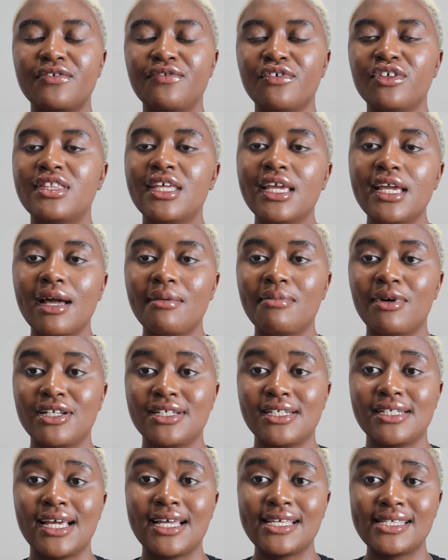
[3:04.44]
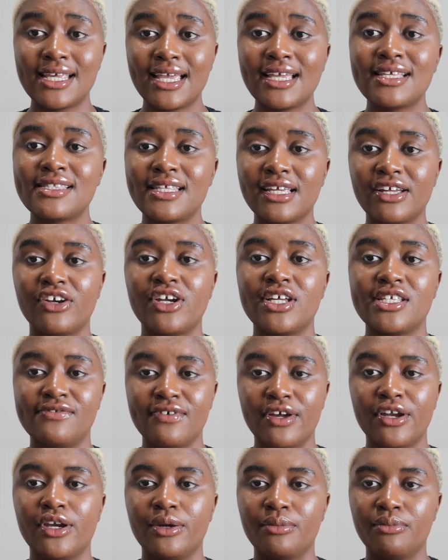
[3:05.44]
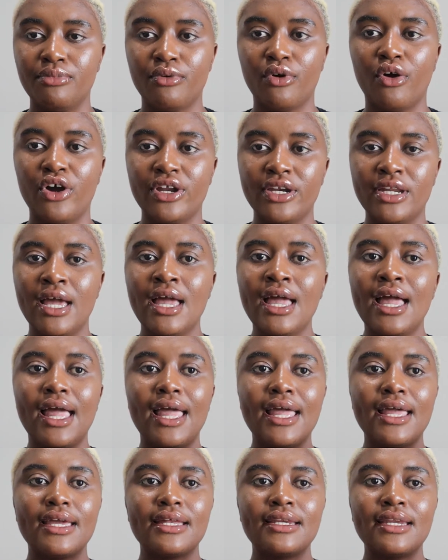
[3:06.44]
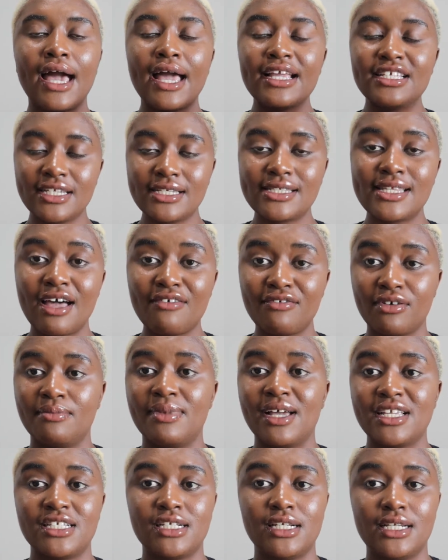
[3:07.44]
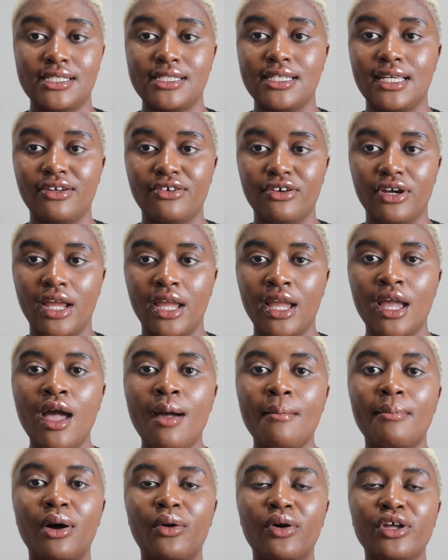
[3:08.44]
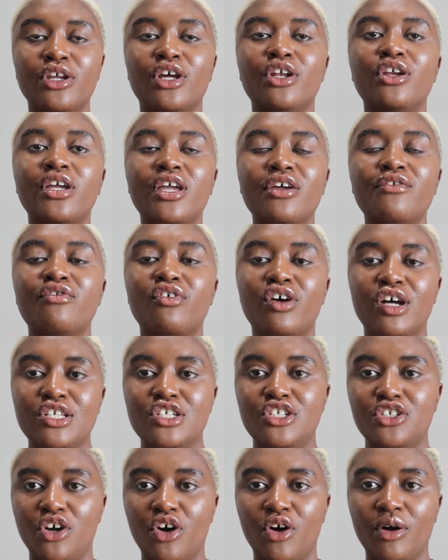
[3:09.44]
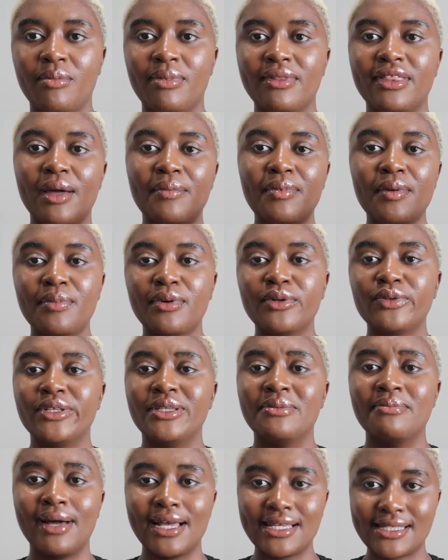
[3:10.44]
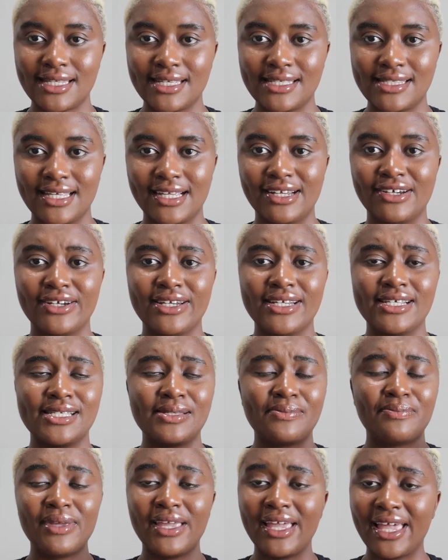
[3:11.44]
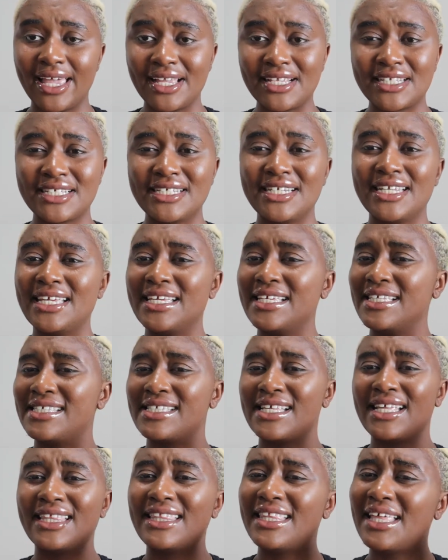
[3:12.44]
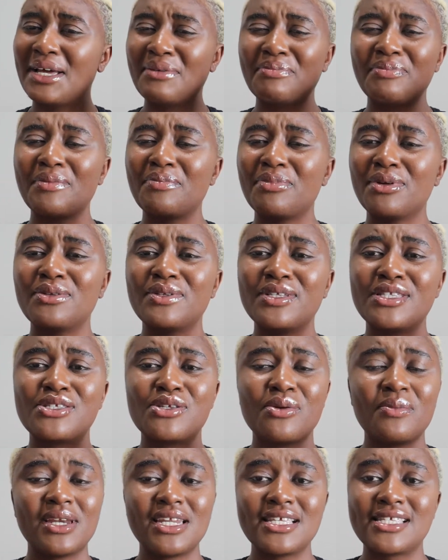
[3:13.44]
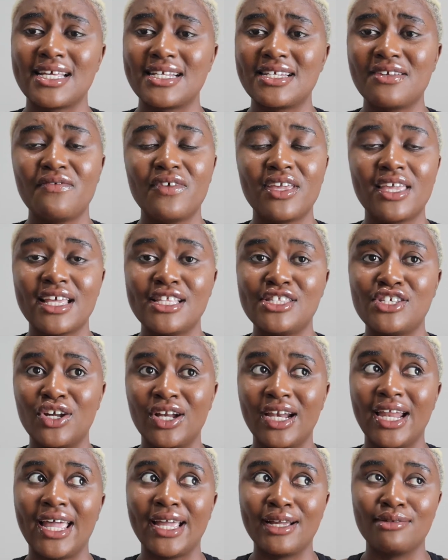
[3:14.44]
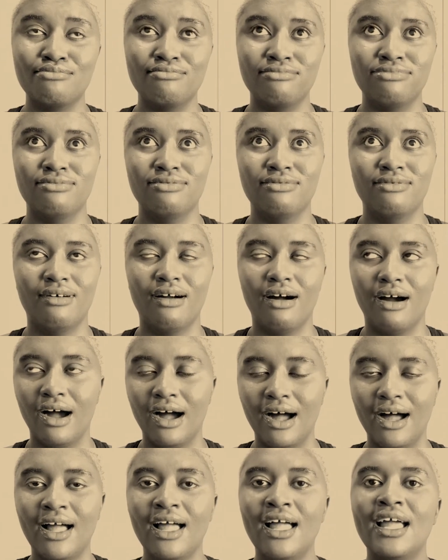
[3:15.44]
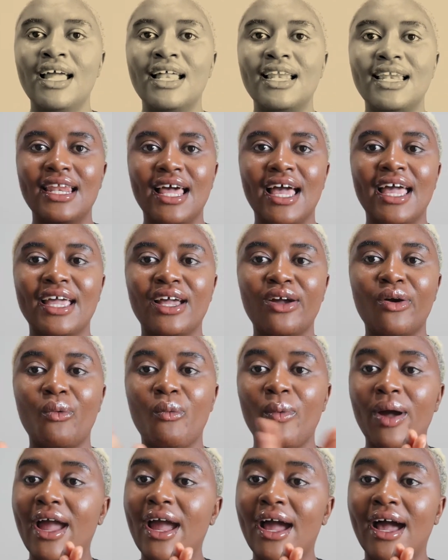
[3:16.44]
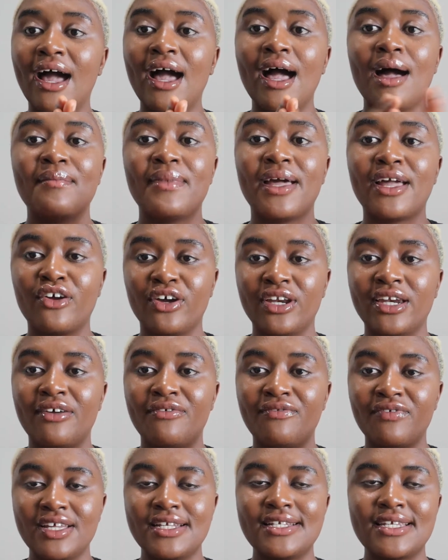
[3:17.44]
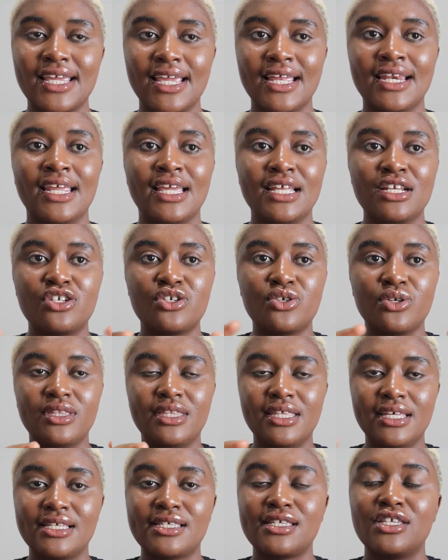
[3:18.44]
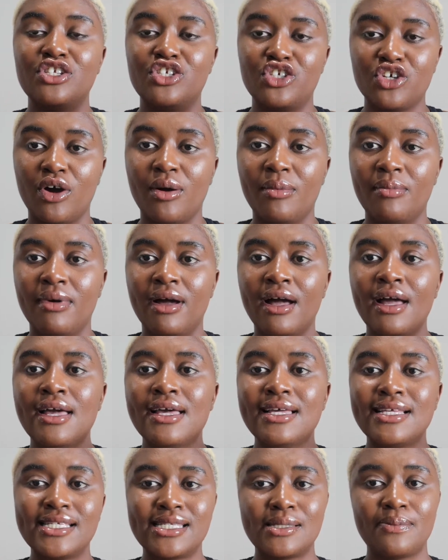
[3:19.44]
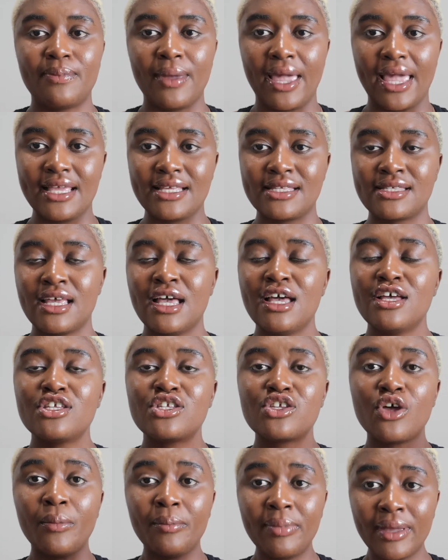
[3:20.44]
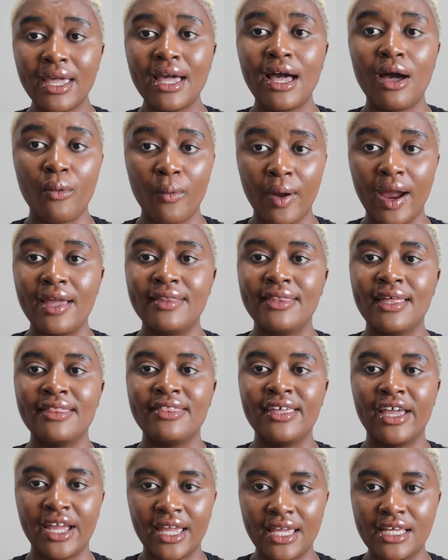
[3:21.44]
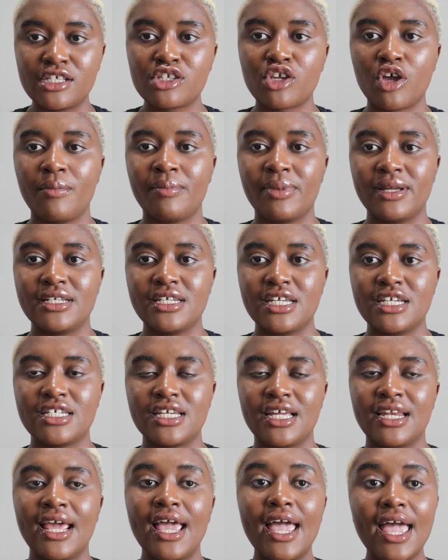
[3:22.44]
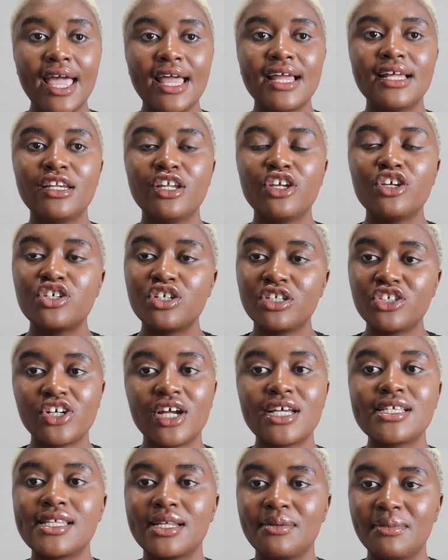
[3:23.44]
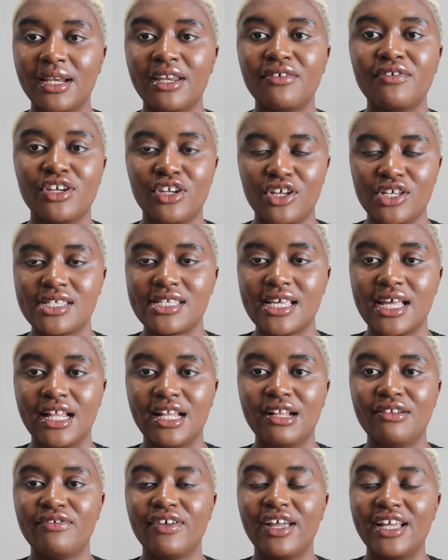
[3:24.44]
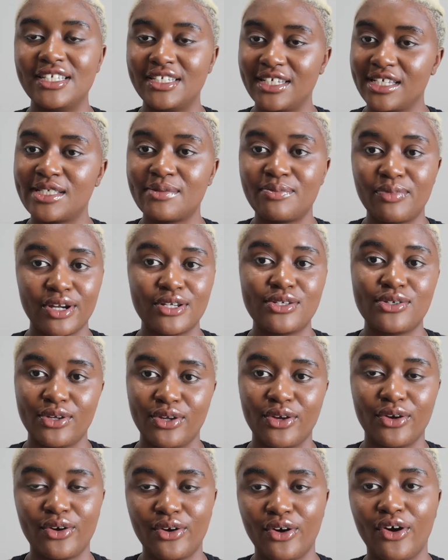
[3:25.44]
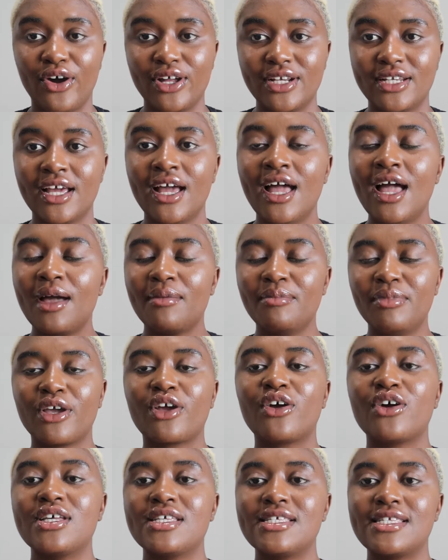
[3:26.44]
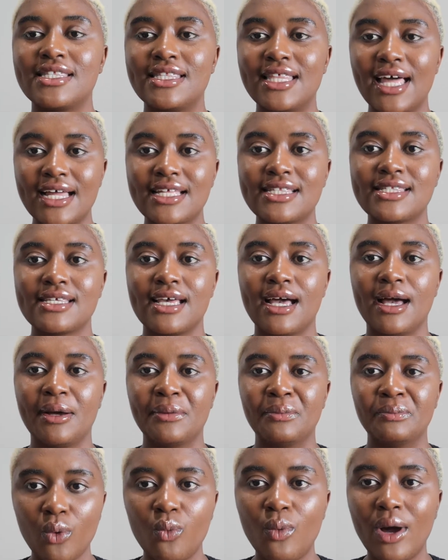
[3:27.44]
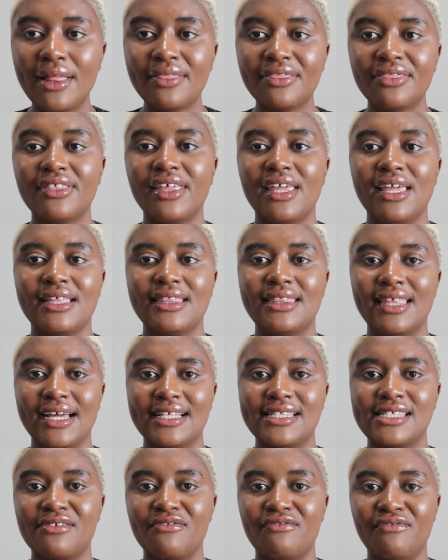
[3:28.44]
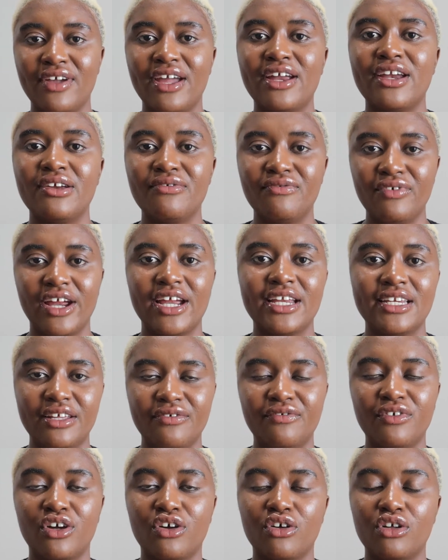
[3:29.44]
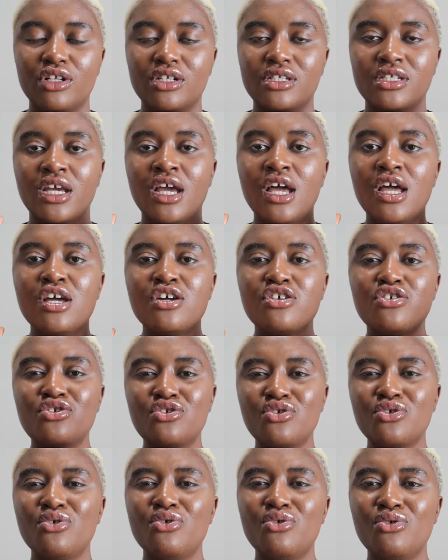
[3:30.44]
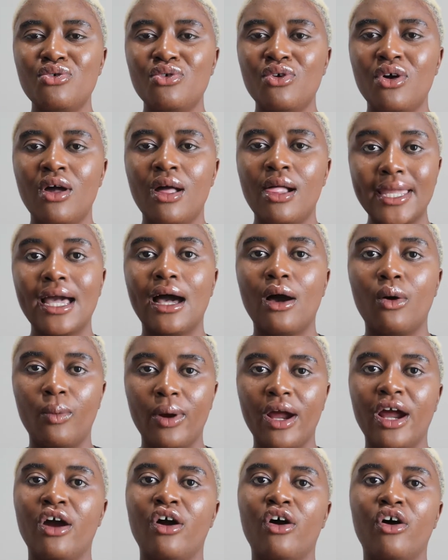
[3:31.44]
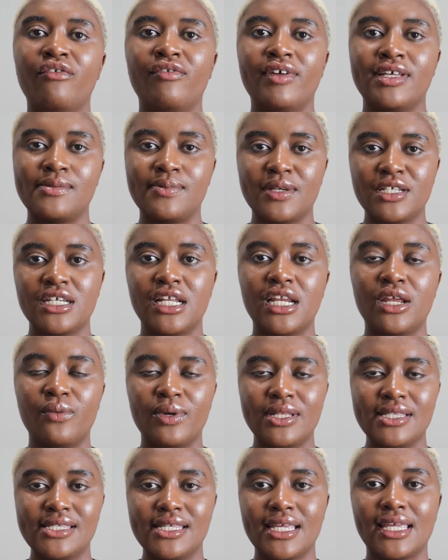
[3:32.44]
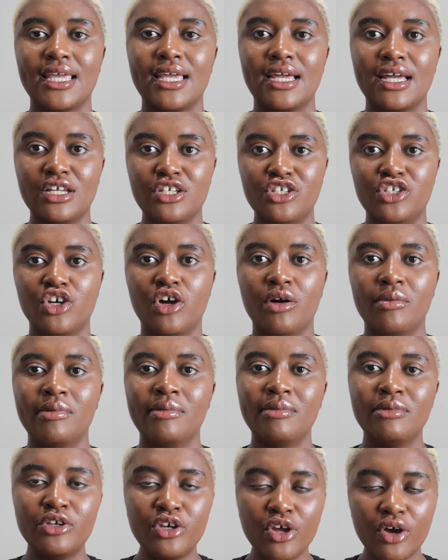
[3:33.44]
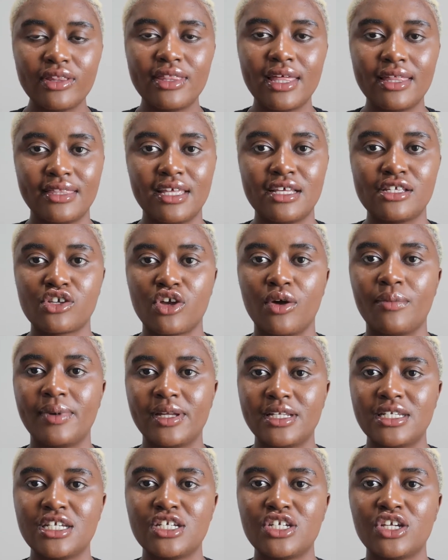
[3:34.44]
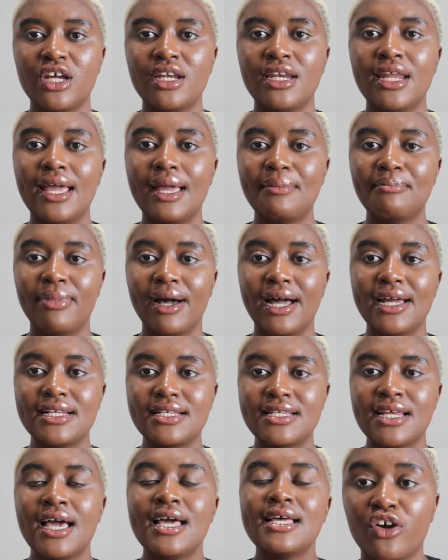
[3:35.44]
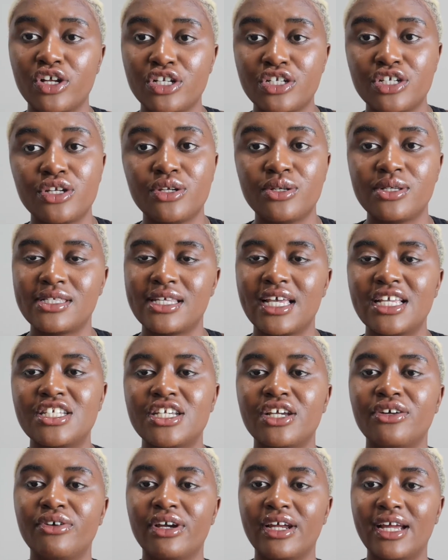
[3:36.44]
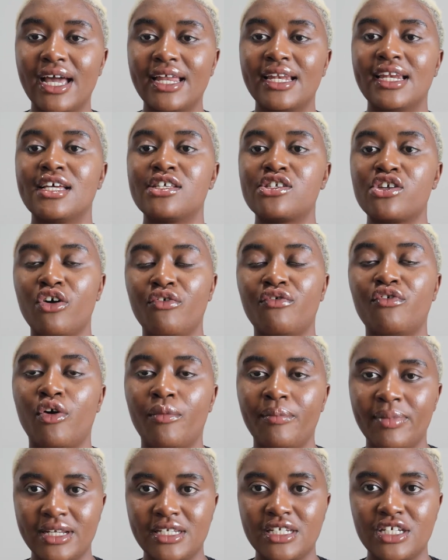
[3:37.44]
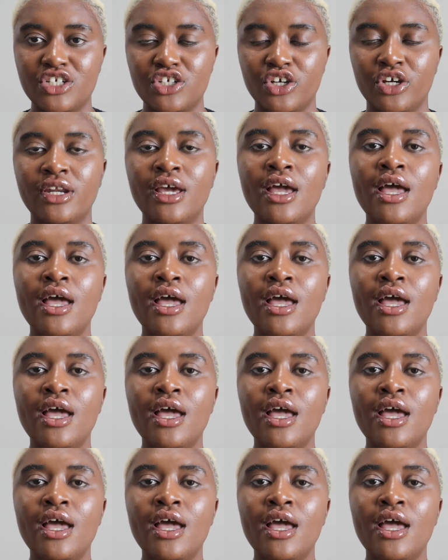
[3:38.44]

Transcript: if you think about it, a science degree is very broad, and I just have a bachelor's degree. But when you're looking for a job, there are people with master's degrees, PhDs, there are people with so many certificates. You're like, bruh, like where am I gonna fit into this job space? So be aware that there is competition, and you should trust and believe in yourself and just pray to your God, because that's one thing that's very, very difficult to be aware of, especially when seeking a job. Know that there's competition, but continue searching regardless of competition.